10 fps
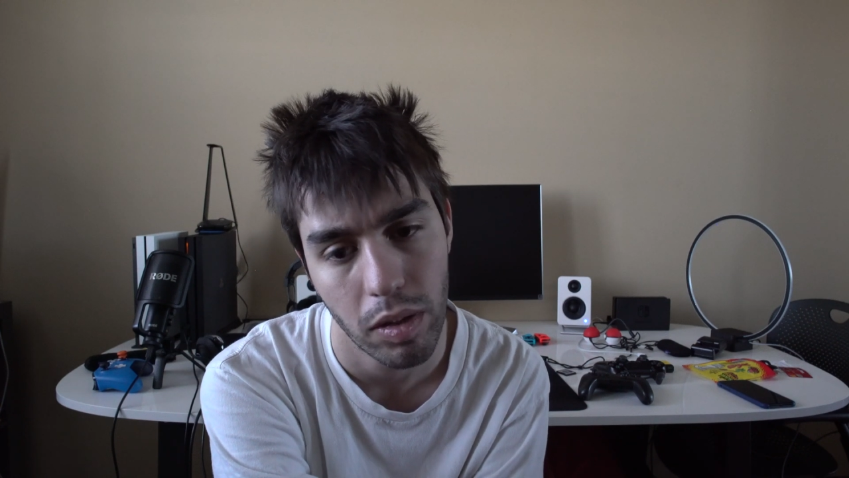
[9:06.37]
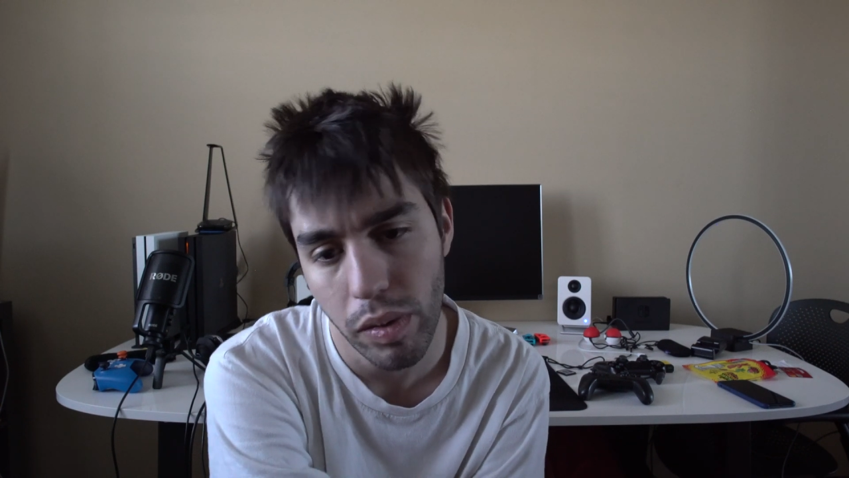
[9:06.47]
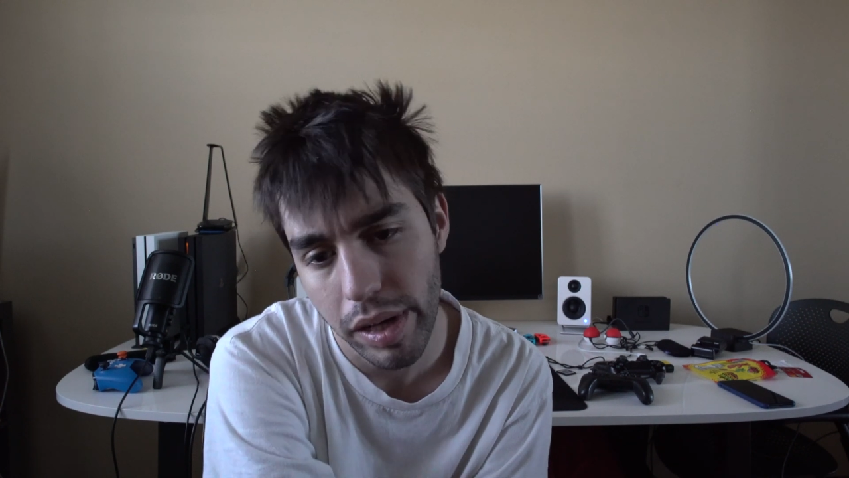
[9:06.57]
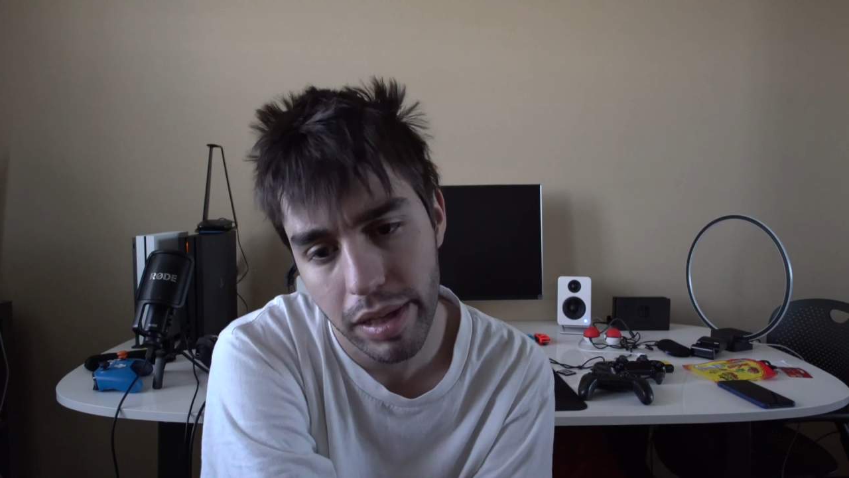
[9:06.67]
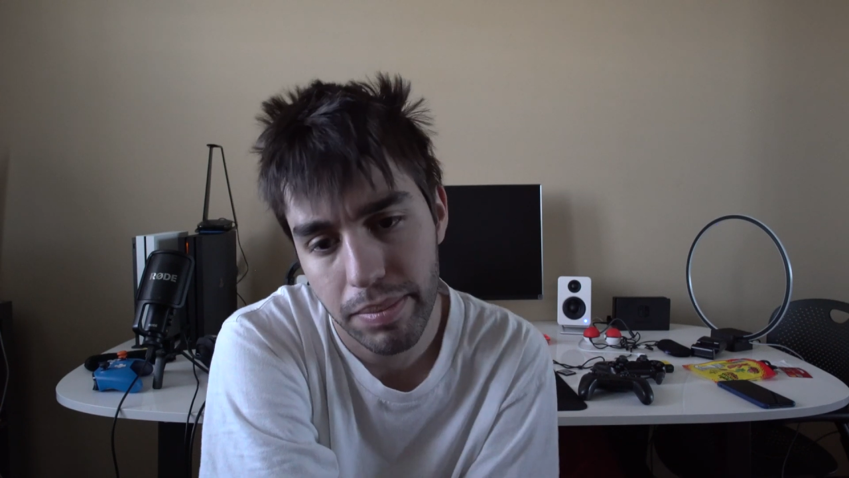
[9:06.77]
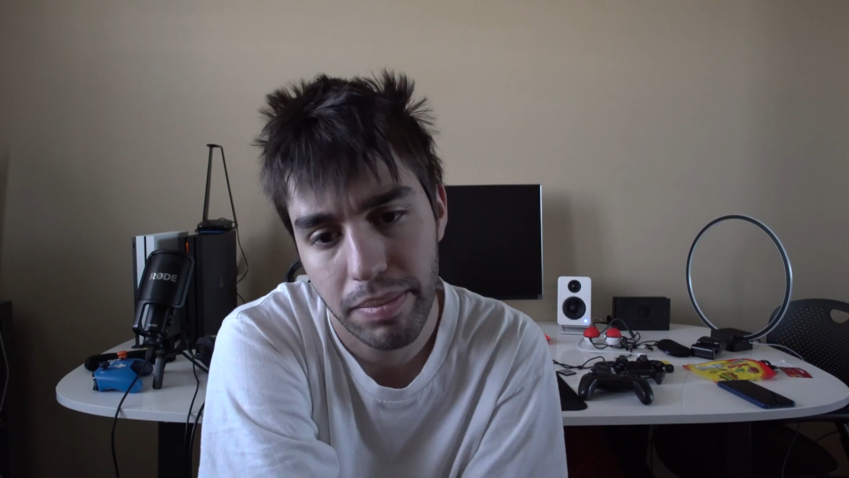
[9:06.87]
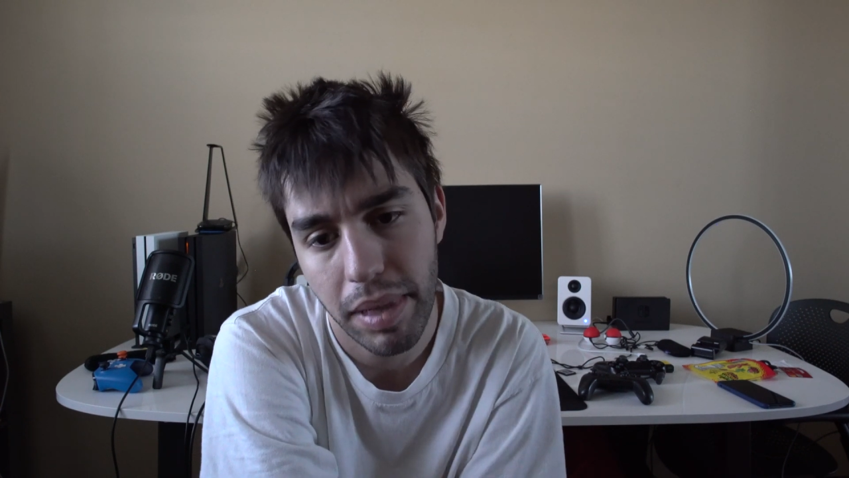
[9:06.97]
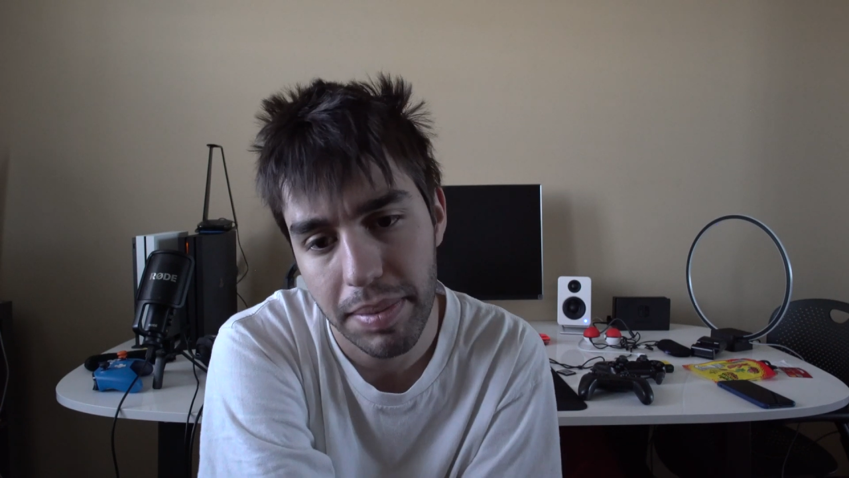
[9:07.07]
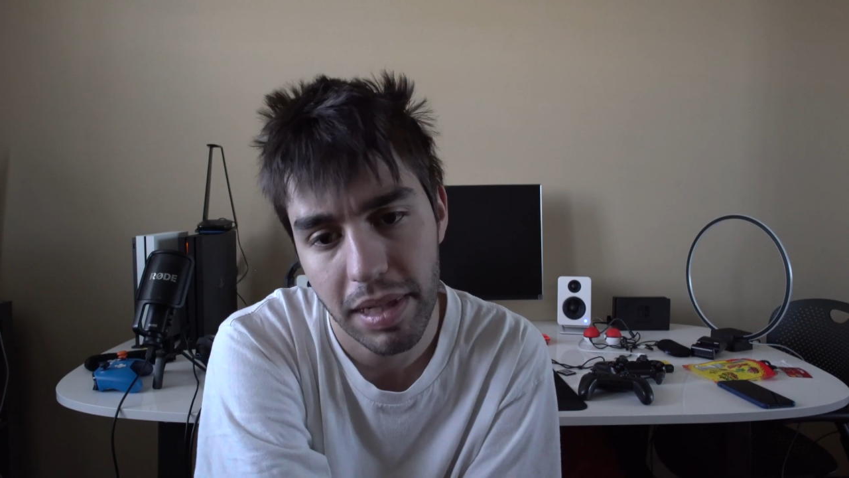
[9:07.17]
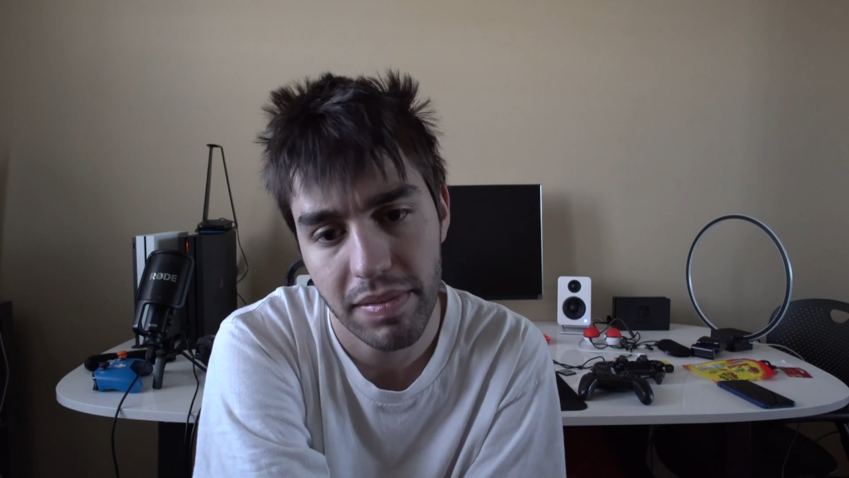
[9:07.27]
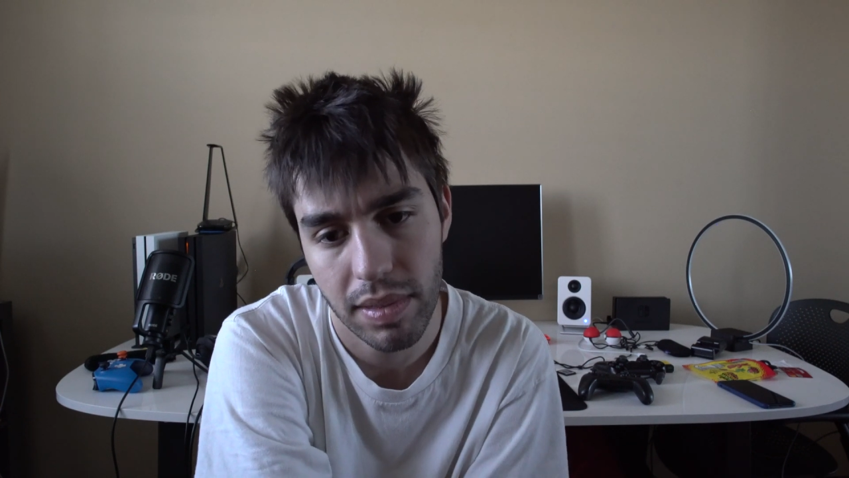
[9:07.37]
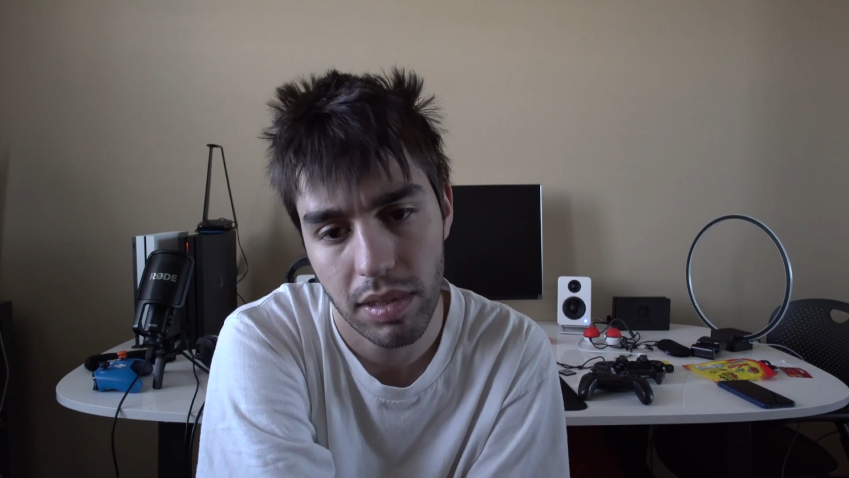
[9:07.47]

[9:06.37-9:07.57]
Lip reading: Or I can maybe even